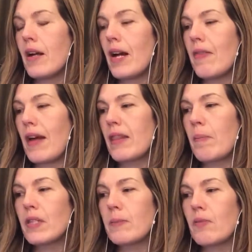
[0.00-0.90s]
And there the
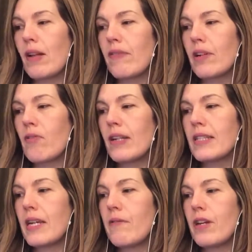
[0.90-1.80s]
possible relevant
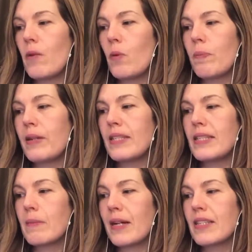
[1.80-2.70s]
criteria would be
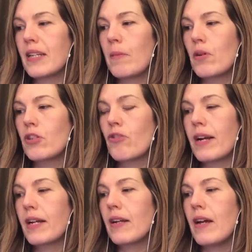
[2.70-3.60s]
systematic
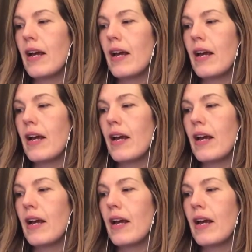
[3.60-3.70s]
monitoring